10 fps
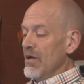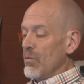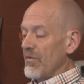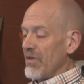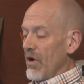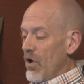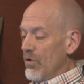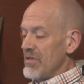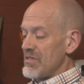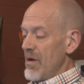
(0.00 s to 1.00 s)
with their
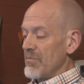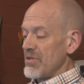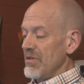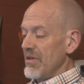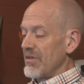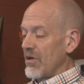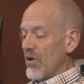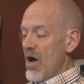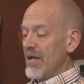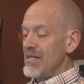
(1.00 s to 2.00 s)
own assumption that the
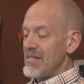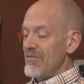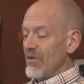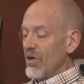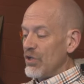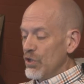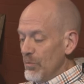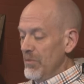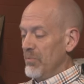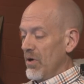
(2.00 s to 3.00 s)
Quran is a very
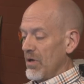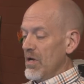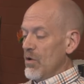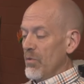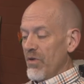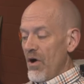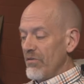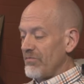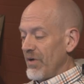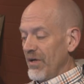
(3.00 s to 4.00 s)
human book with all
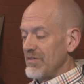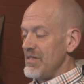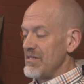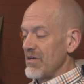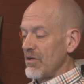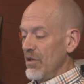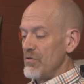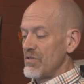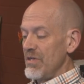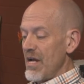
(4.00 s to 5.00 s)
the frailties that a
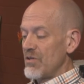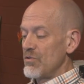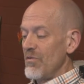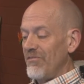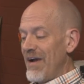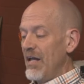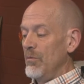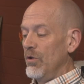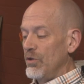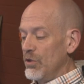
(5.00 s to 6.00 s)
close connection with
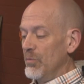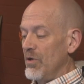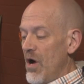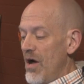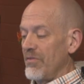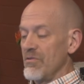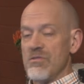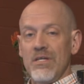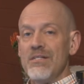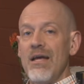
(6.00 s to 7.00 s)
fallible human
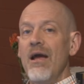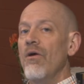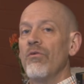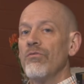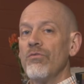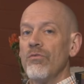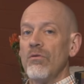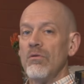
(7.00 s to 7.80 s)
authors entails.